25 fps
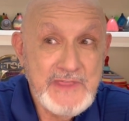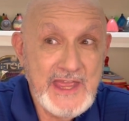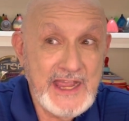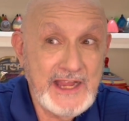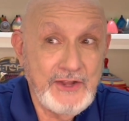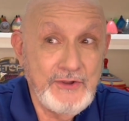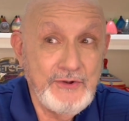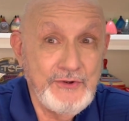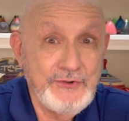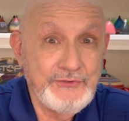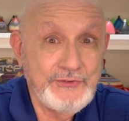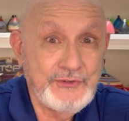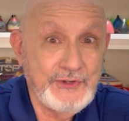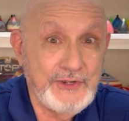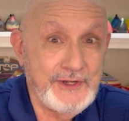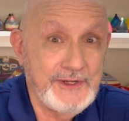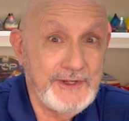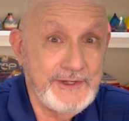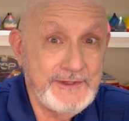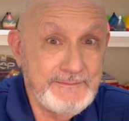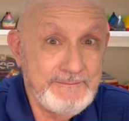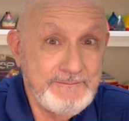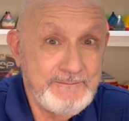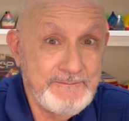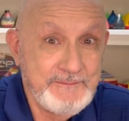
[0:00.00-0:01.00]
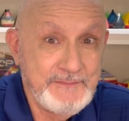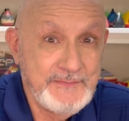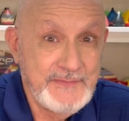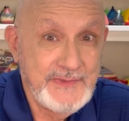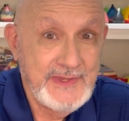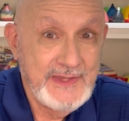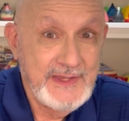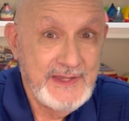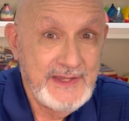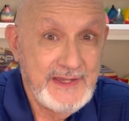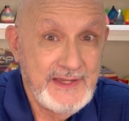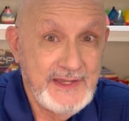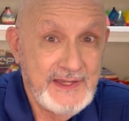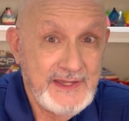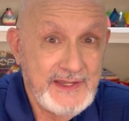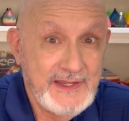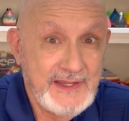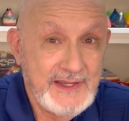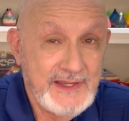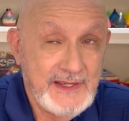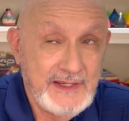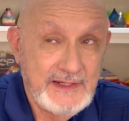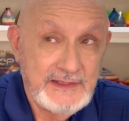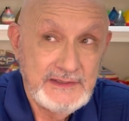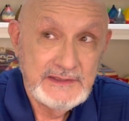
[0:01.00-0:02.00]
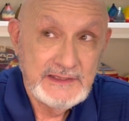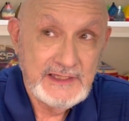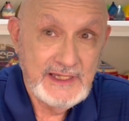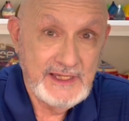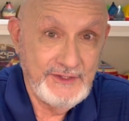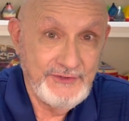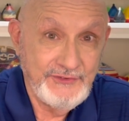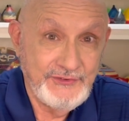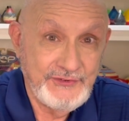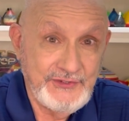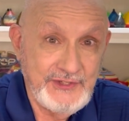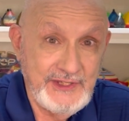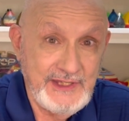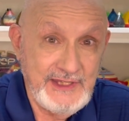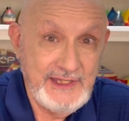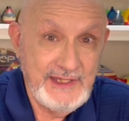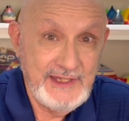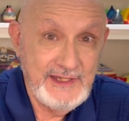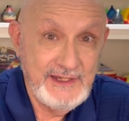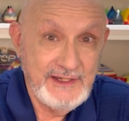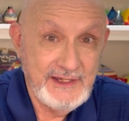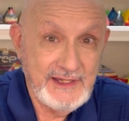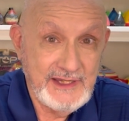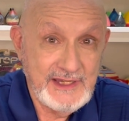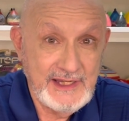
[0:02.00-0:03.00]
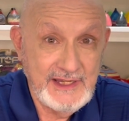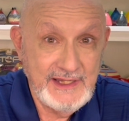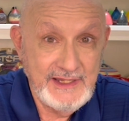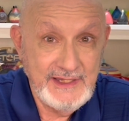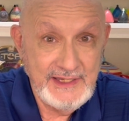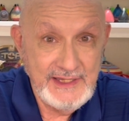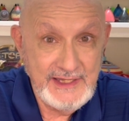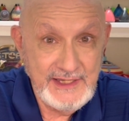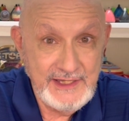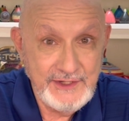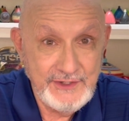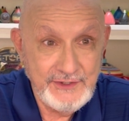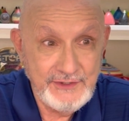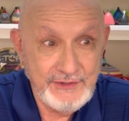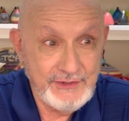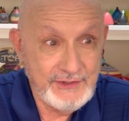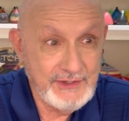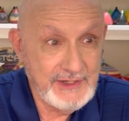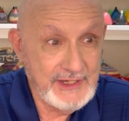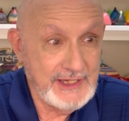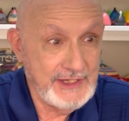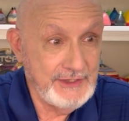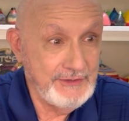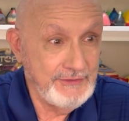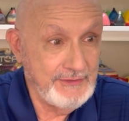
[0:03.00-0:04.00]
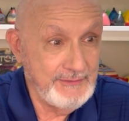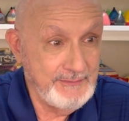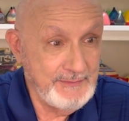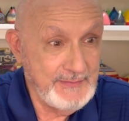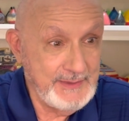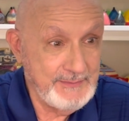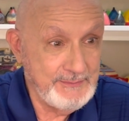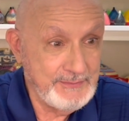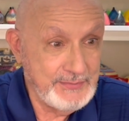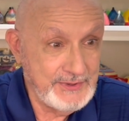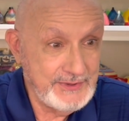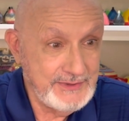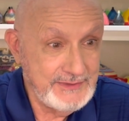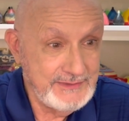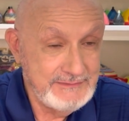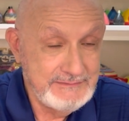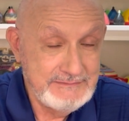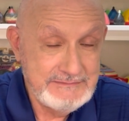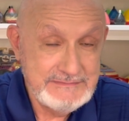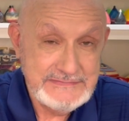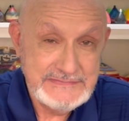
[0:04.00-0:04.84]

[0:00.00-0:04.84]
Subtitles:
that goes on, can see, can hear, can remember,